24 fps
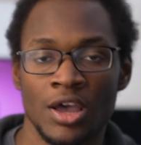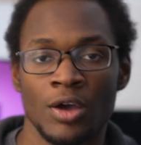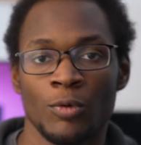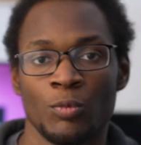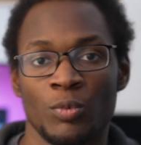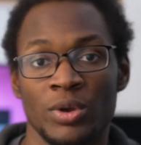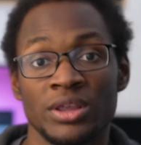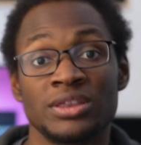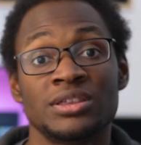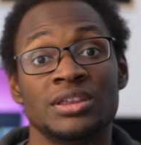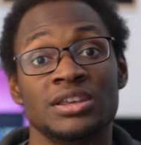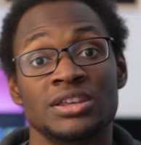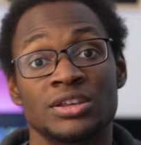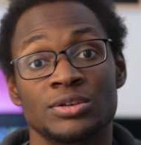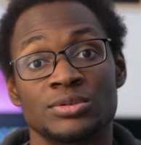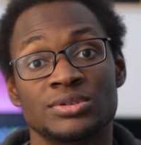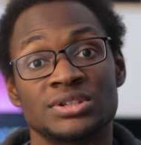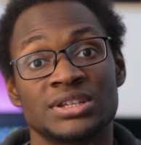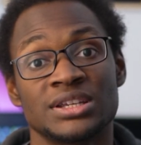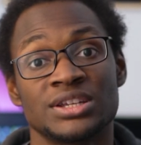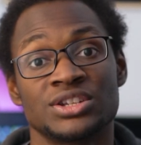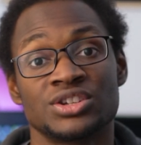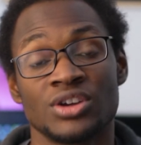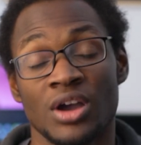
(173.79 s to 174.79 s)
with the
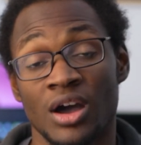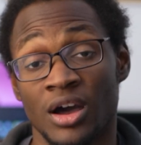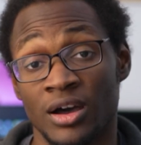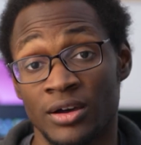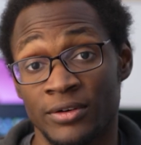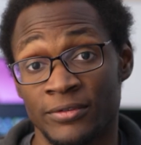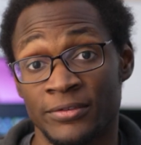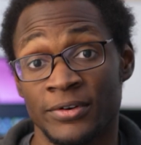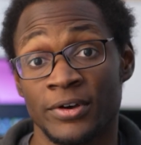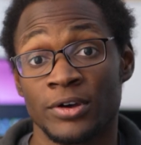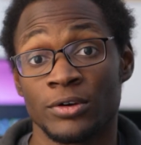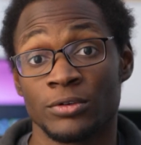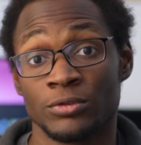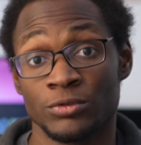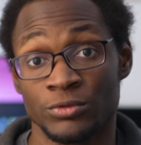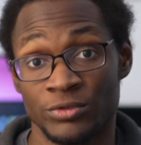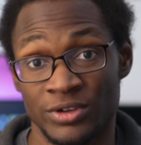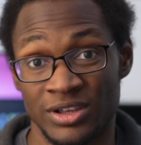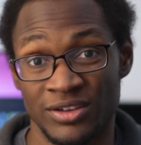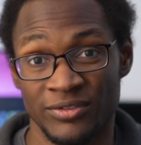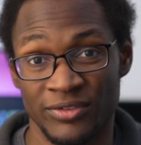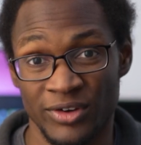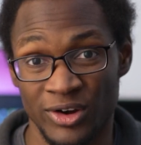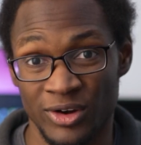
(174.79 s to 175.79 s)
usage of
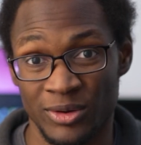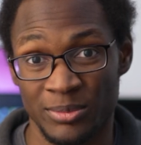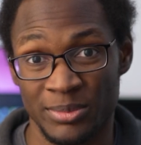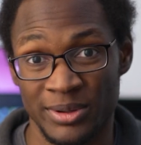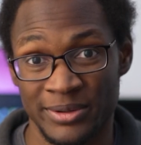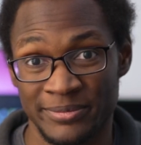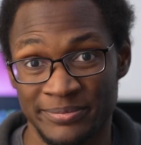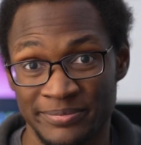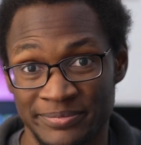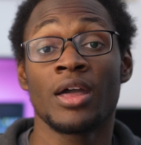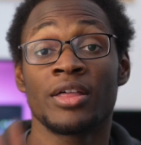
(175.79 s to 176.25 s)
reverb.